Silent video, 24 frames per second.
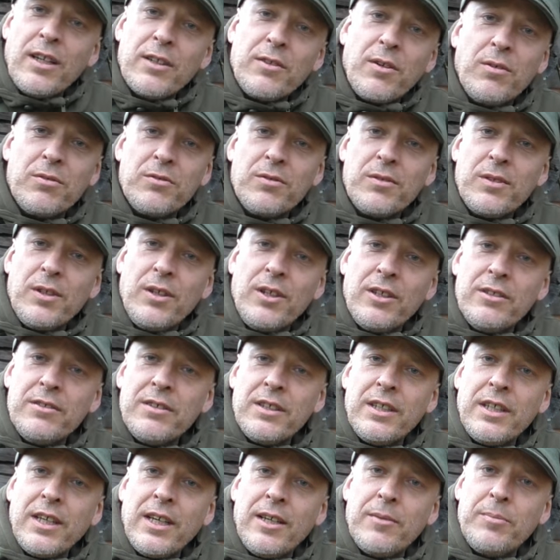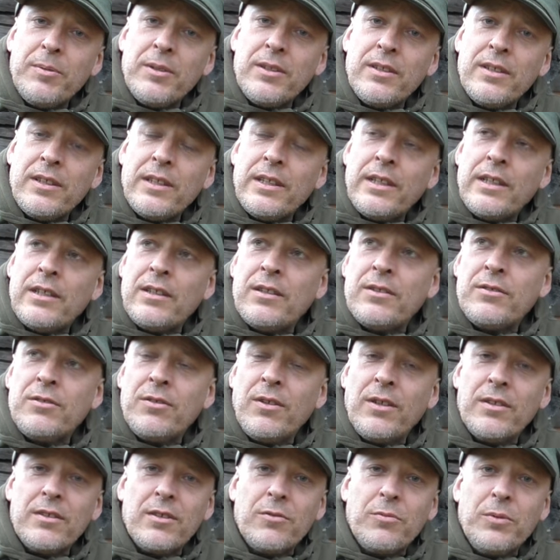I'll go to the hunting cabin
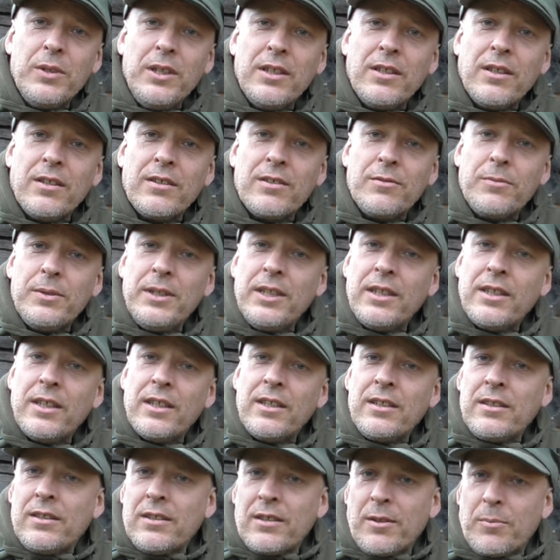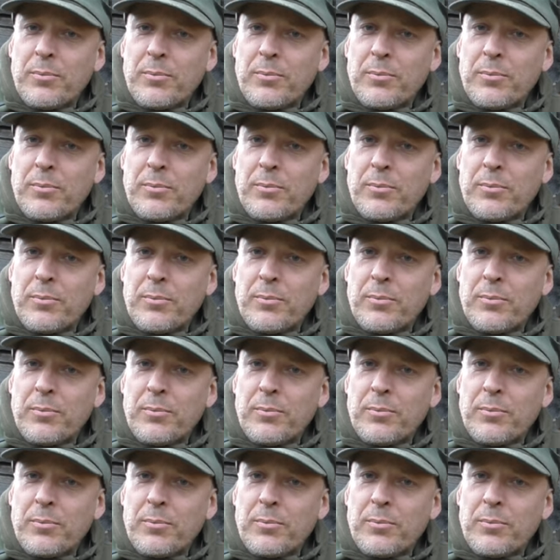during the week or the weekend.